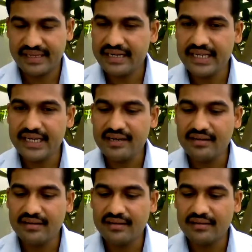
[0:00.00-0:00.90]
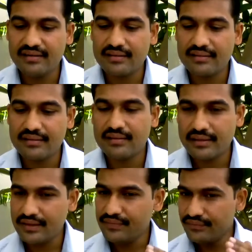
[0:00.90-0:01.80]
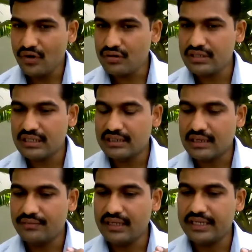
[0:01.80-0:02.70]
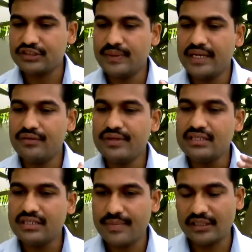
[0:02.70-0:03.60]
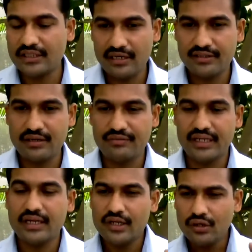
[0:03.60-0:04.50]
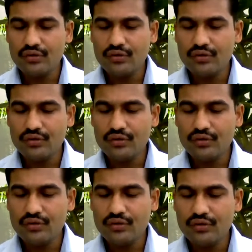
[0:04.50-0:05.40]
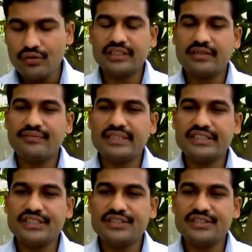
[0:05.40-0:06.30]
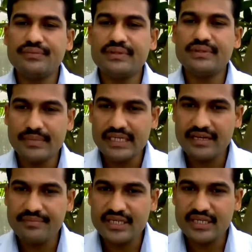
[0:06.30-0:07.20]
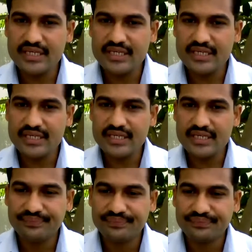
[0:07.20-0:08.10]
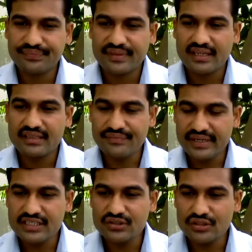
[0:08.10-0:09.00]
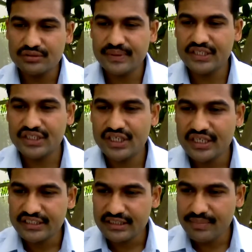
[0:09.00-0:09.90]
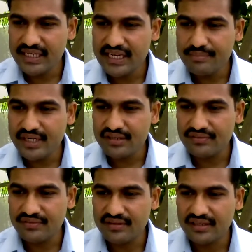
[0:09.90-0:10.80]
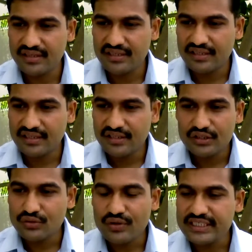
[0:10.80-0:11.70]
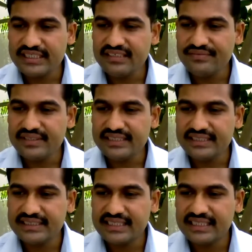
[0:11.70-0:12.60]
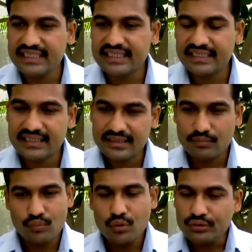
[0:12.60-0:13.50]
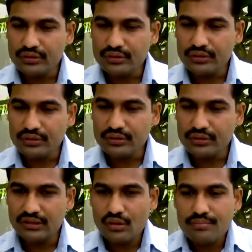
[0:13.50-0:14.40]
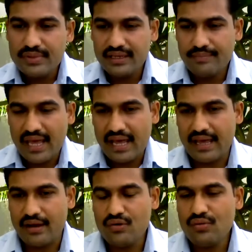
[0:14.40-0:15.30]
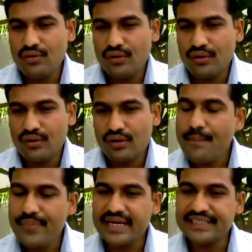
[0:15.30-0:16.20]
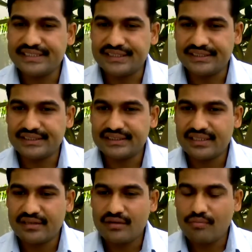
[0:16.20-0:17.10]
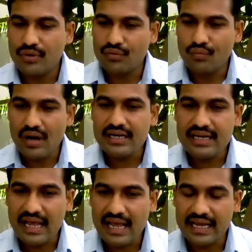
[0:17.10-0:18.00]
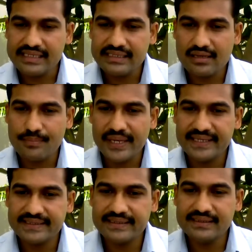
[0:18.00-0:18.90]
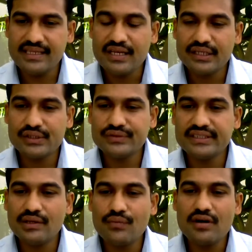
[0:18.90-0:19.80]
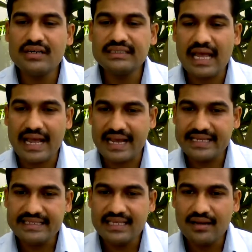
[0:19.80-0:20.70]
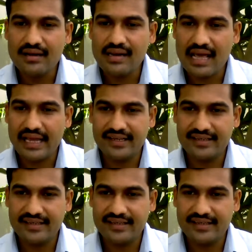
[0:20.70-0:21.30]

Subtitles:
Getting it? If not, I will explain you in some another way. Do you remember, students, the differences between simile and metaphor? The figures of speech, simile and metaphor. So what is the difference? Both of them have comparisons, but one has comparison using the words as, like,